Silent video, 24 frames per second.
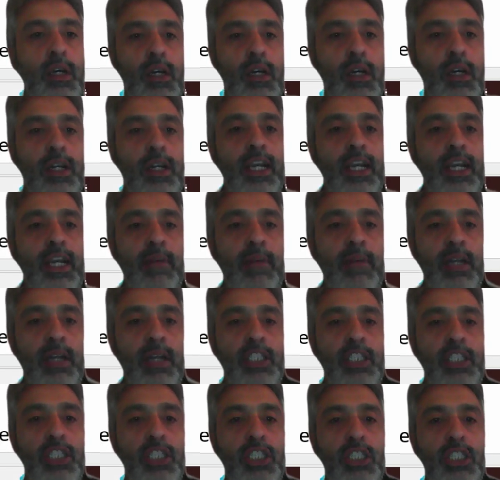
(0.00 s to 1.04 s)
create number
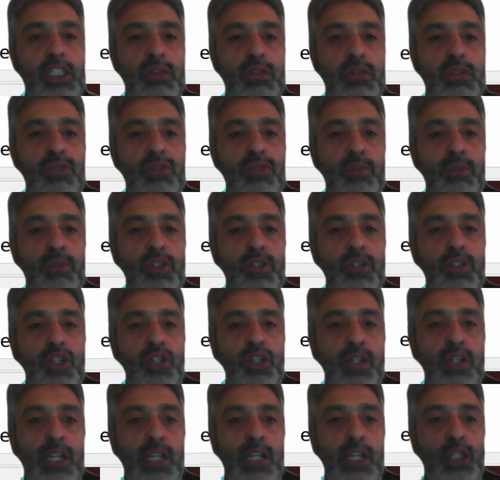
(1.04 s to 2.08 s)
ranges interval for business
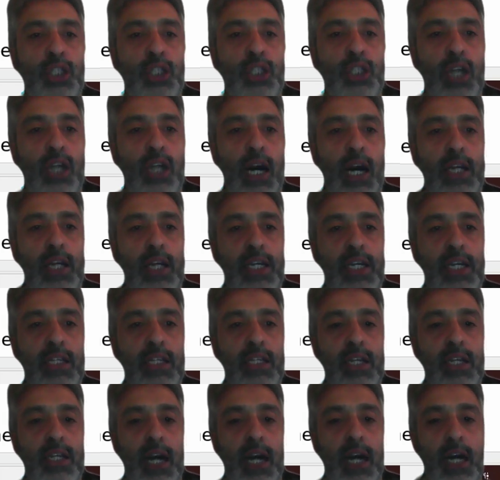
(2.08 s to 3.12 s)
transaction RKS
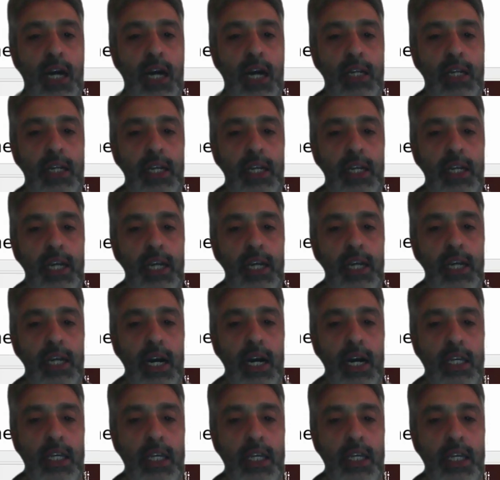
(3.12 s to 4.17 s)
and
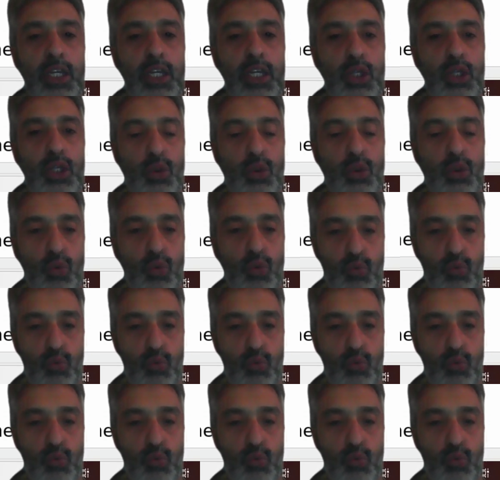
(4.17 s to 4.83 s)
RKIU.